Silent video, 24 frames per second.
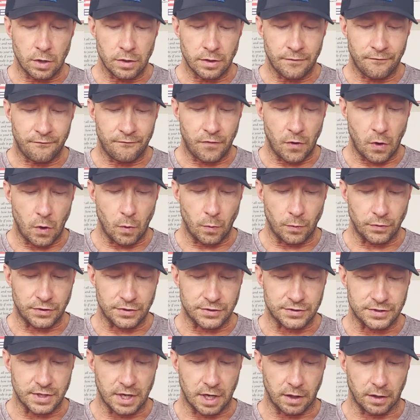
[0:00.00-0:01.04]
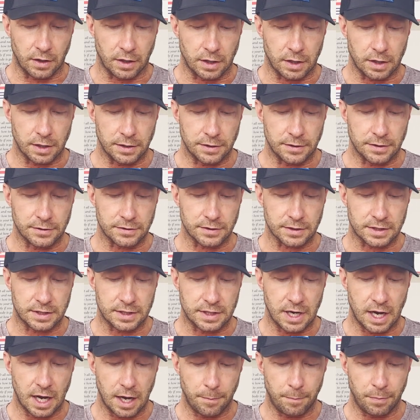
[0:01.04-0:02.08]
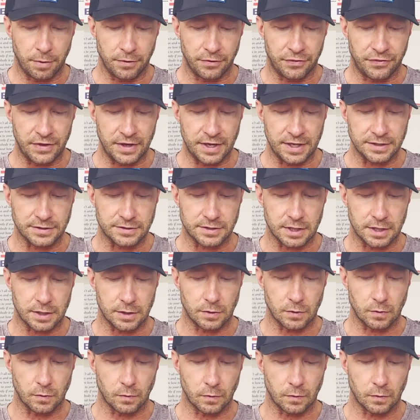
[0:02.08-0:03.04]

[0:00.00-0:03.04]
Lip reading: the phone with the seller, there's a couple things that